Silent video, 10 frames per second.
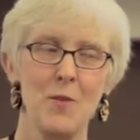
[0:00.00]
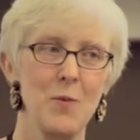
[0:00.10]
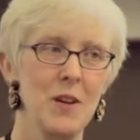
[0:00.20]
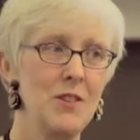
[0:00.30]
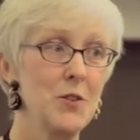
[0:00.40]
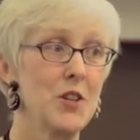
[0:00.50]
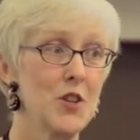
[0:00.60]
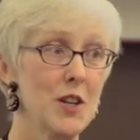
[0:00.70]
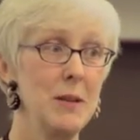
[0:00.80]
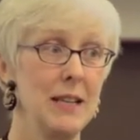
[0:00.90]
when you
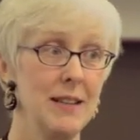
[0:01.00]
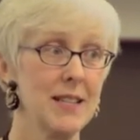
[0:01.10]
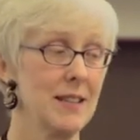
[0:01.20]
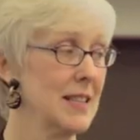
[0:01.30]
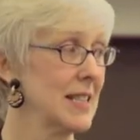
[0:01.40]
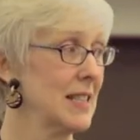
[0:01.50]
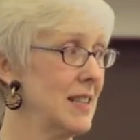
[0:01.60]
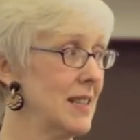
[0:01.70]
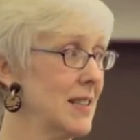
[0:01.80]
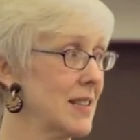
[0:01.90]
contributed to this
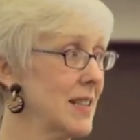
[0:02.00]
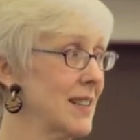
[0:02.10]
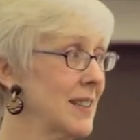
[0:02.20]
list.